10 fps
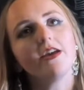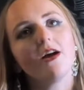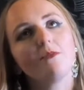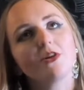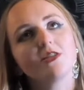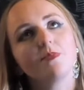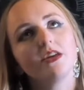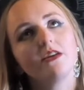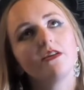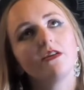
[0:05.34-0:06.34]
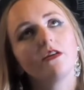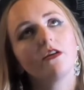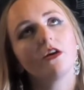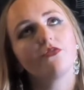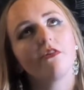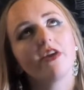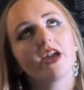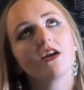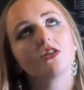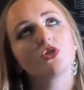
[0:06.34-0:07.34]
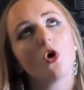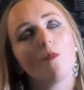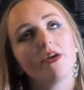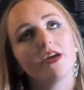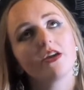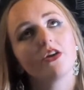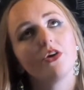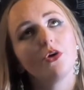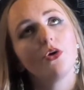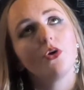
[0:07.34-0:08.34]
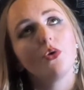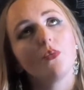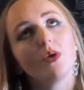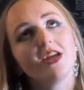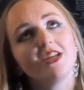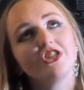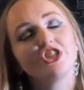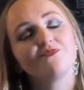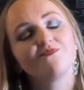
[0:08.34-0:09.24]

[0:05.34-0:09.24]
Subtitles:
I'm going to be covering a topic which,